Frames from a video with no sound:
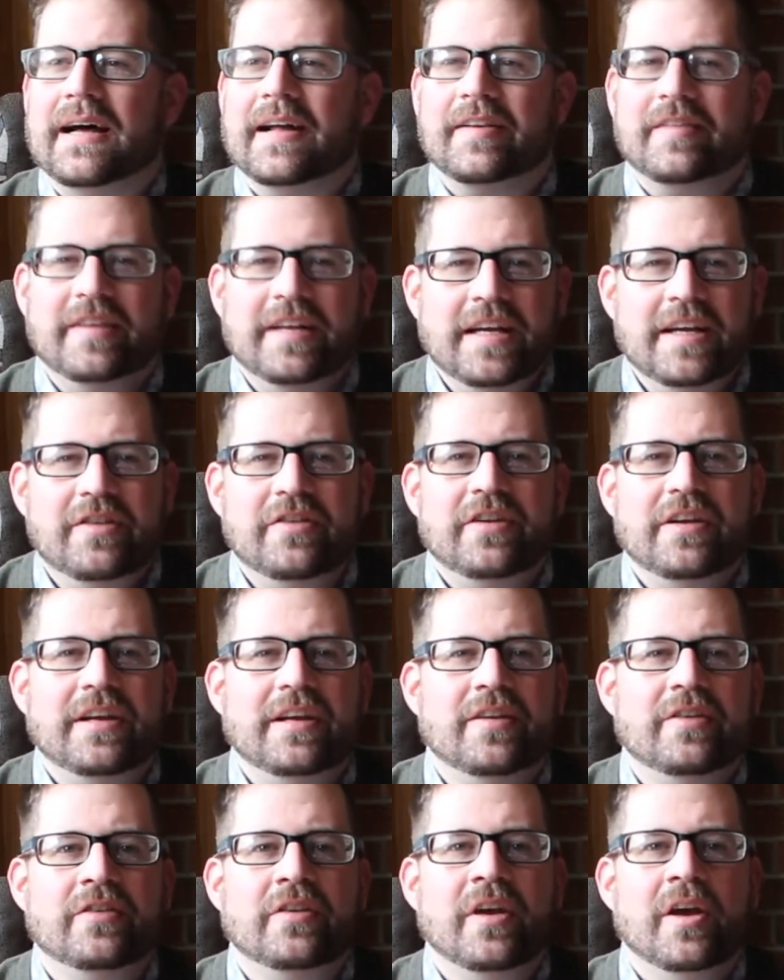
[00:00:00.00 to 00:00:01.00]

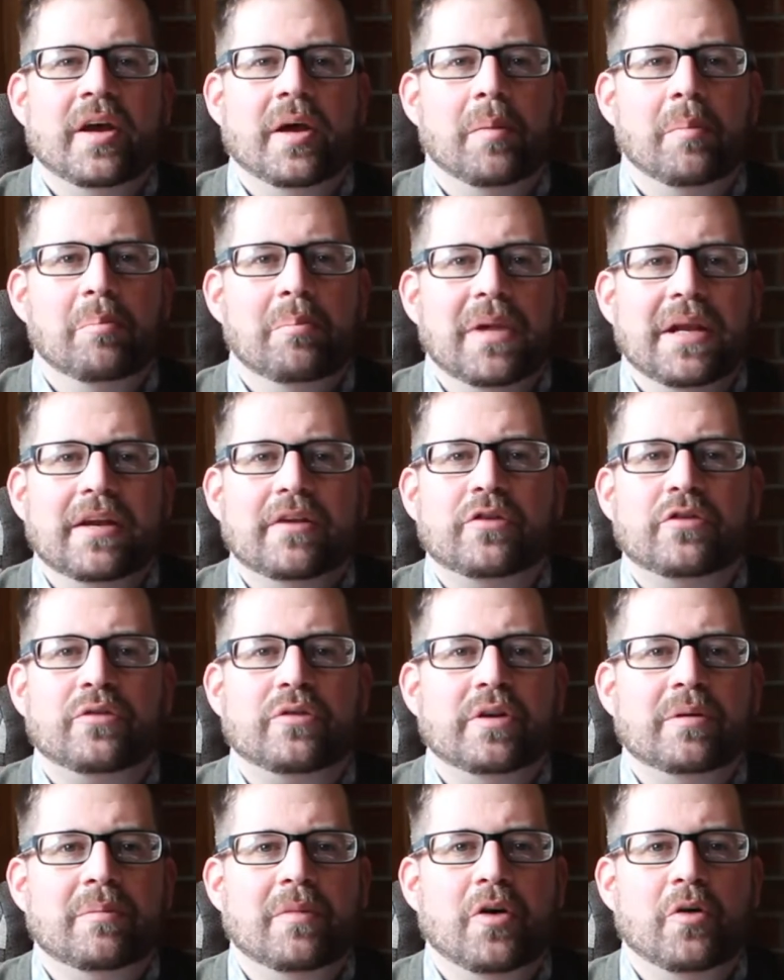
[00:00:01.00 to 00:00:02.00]
teachings,
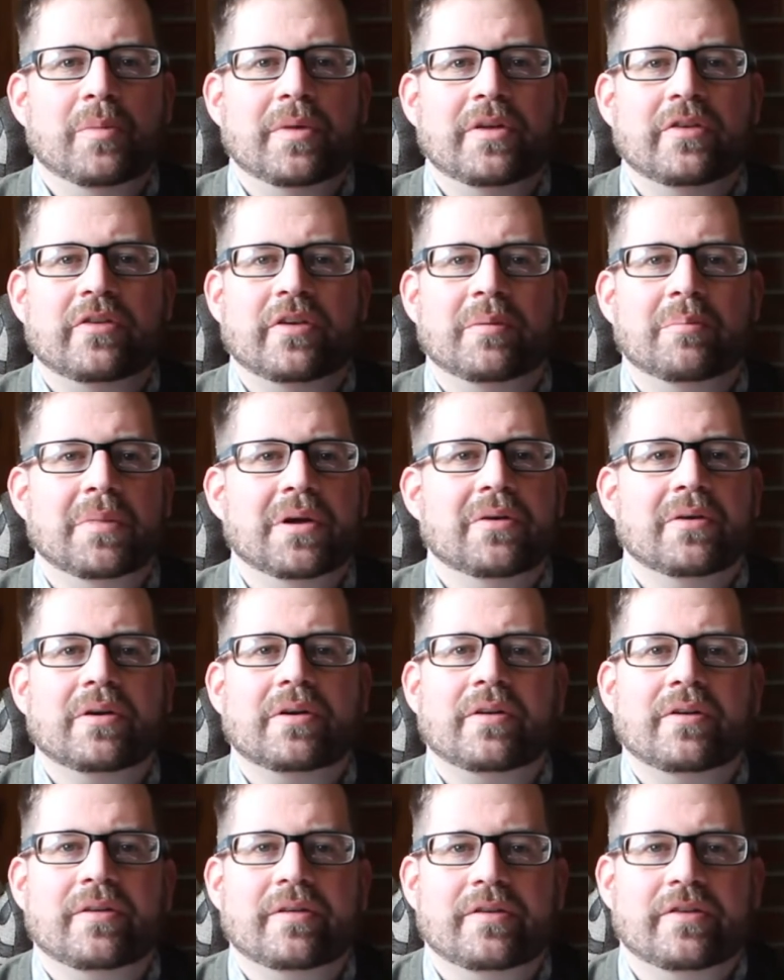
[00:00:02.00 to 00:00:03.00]
ministry moments, and
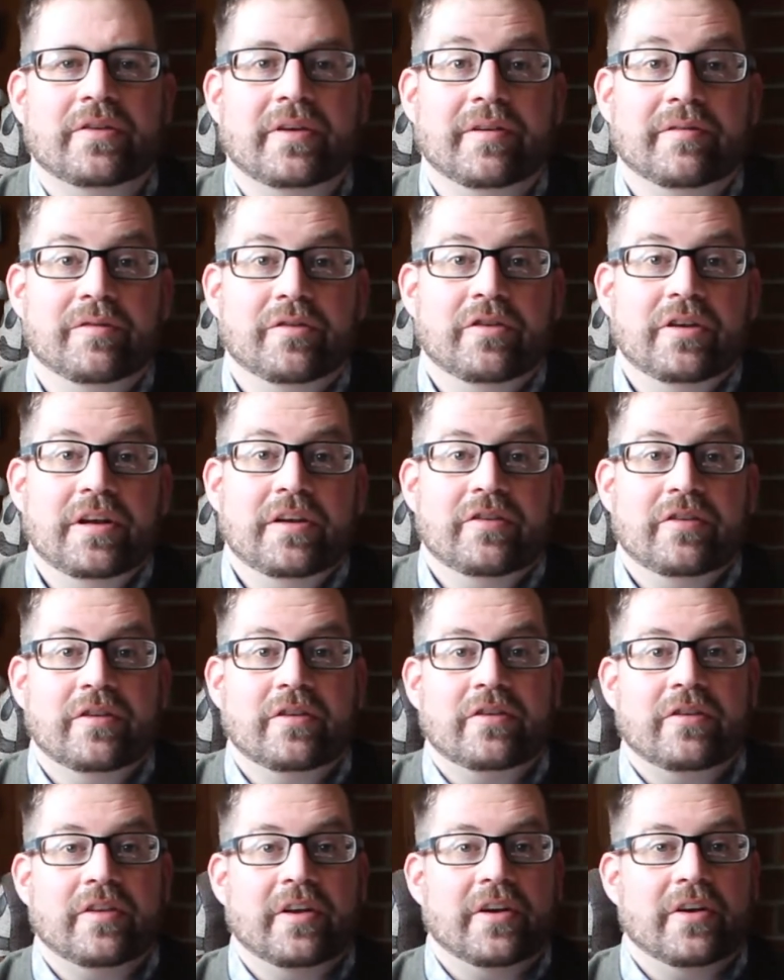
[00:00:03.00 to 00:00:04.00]
miracles of
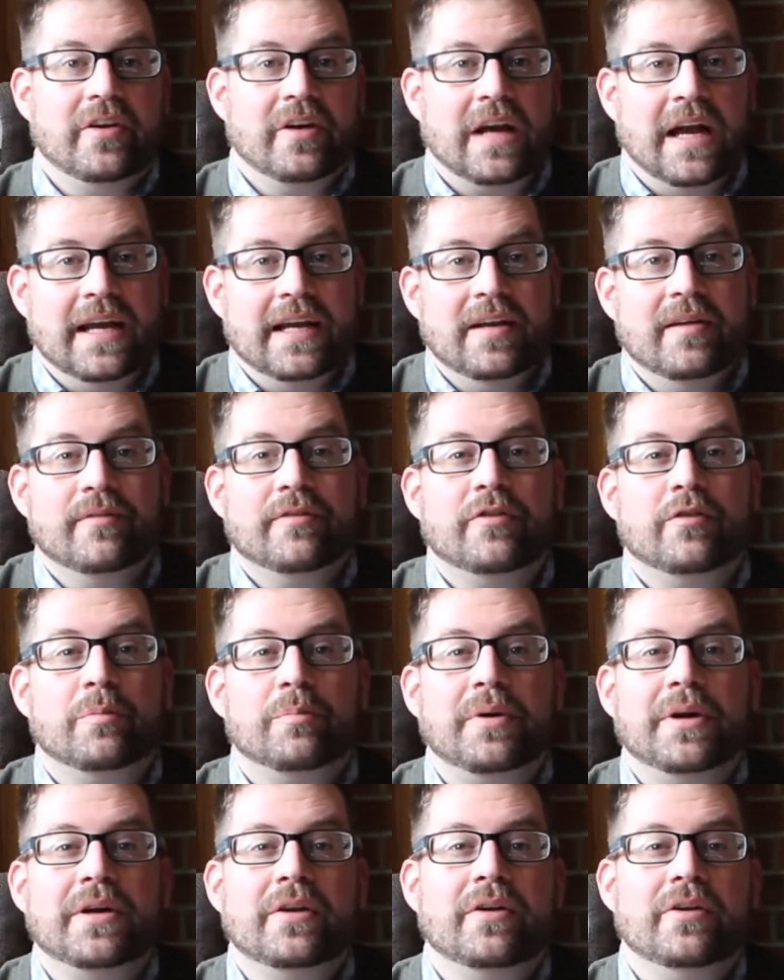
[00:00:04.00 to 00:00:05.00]
Jesus that are kind of
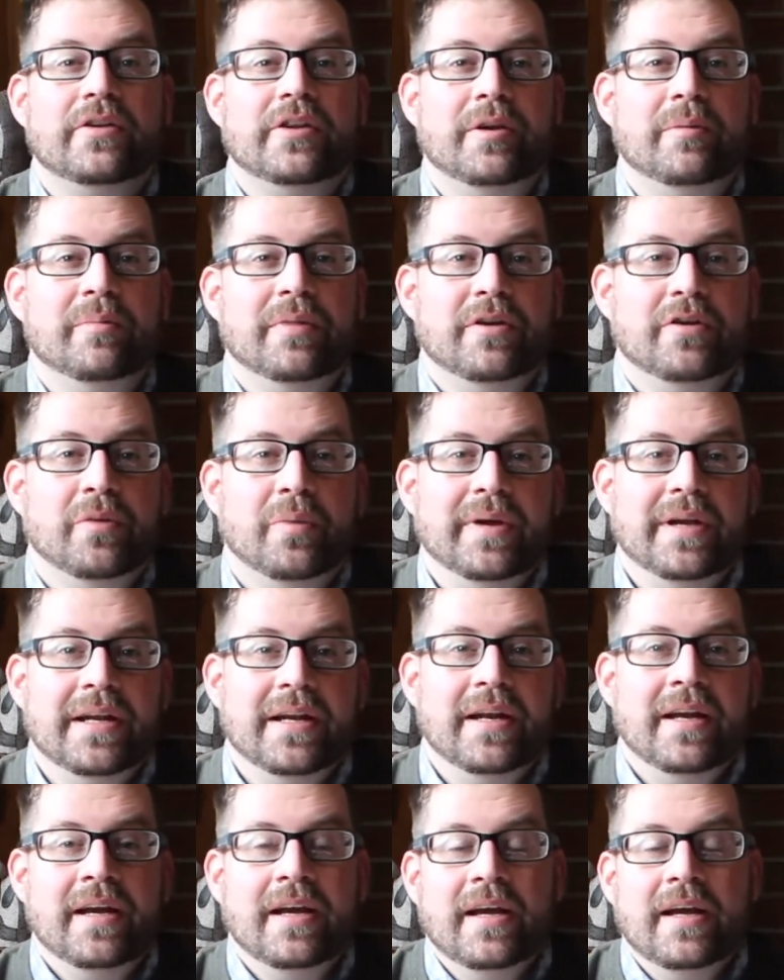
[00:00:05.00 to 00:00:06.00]
sprinkled in between.